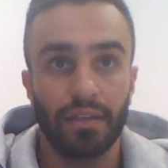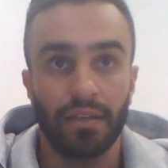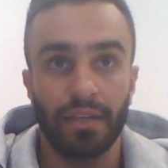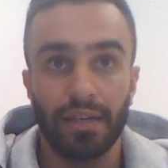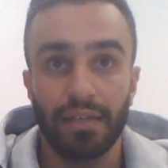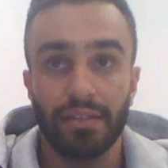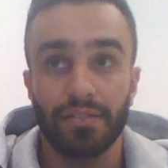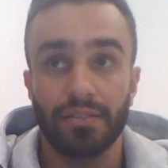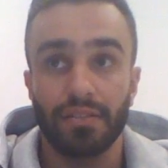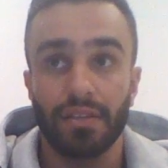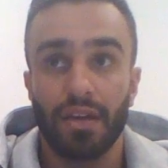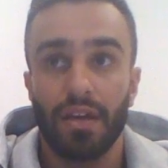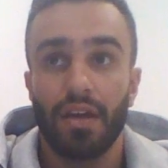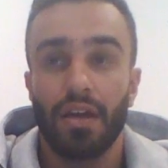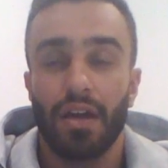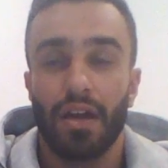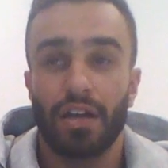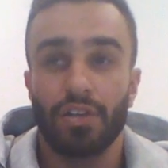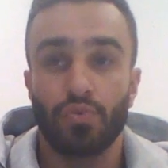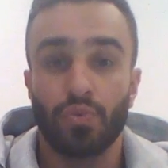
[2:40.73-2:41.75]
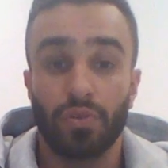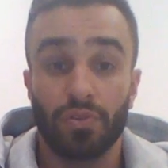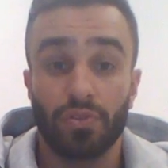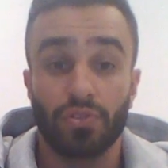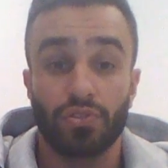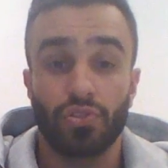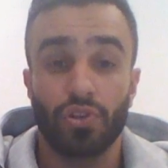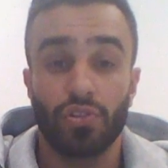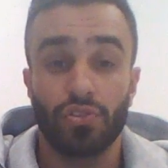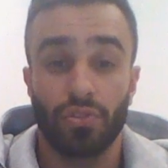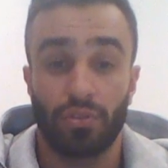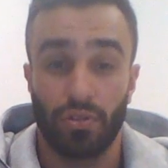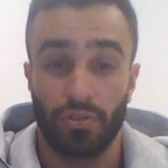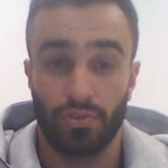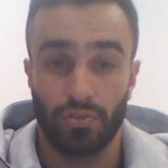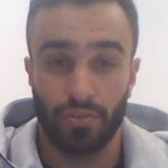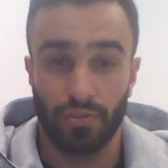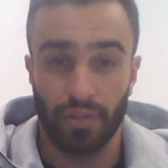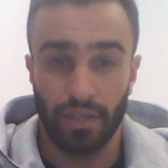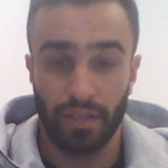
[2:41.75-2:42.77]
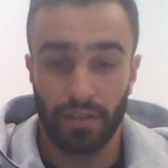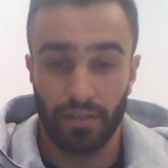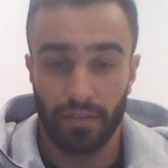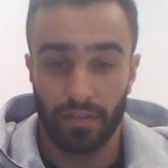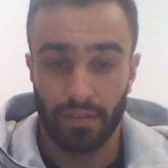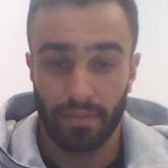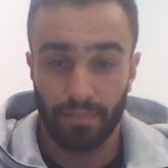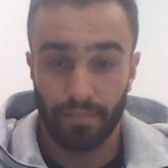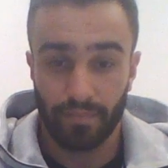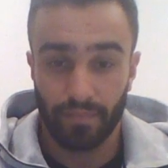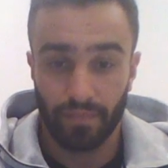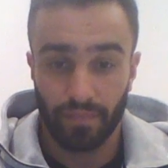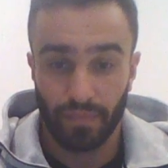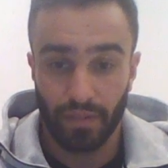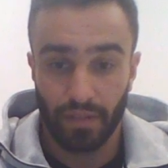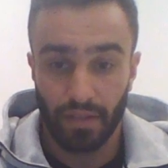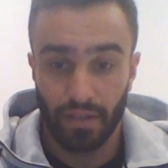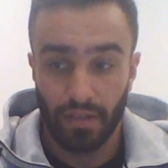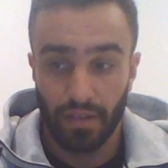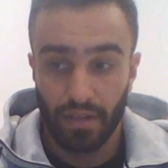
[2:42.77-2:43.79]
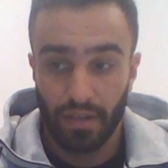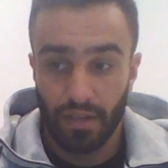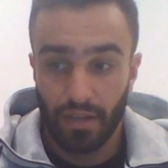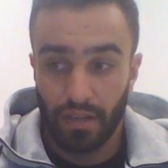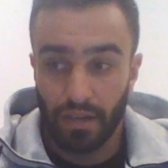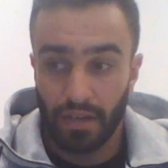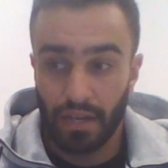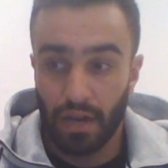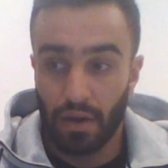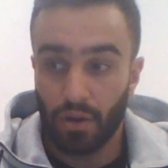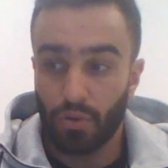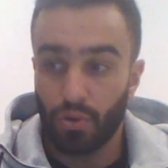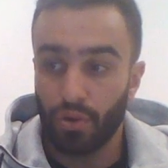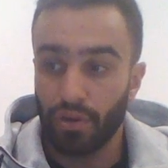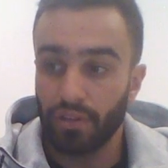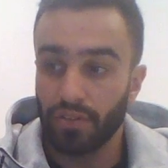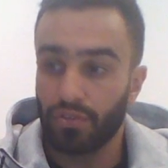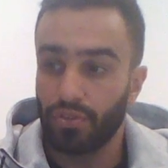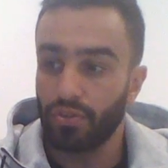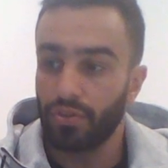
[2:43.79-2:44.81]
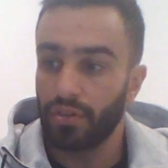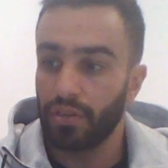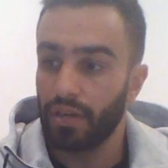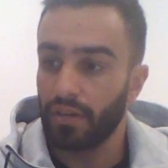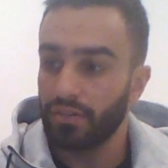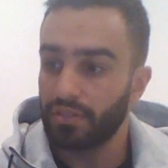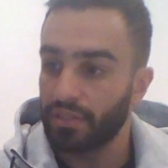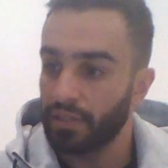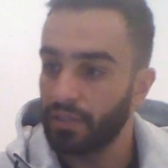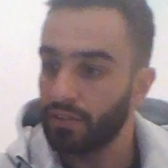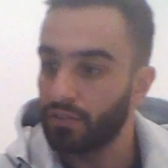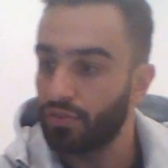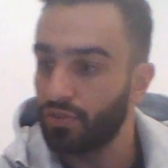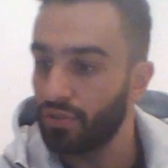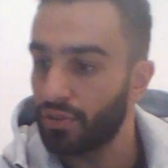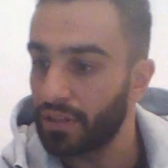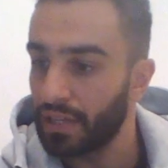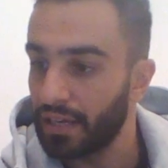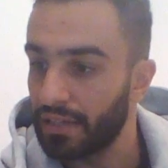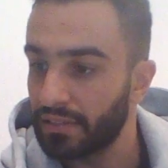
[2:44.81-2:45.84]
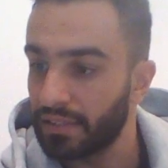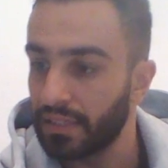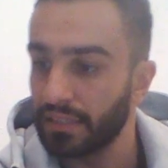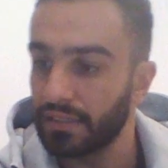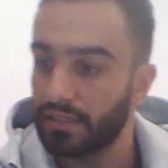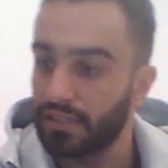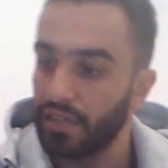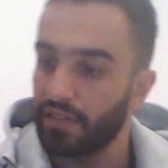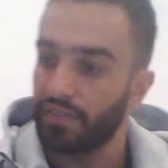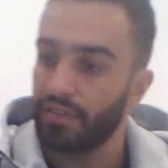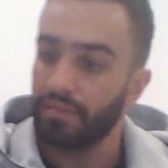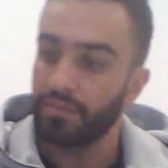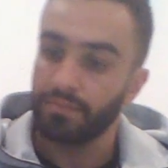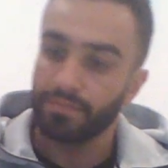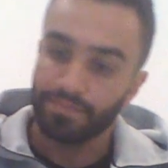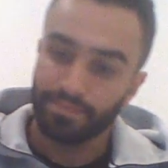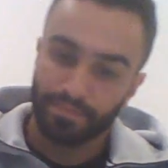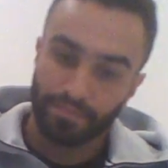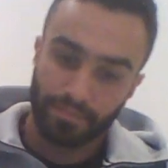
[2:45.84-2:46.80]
needs as well as the sociological needs. Now, according to Nelson in 2007,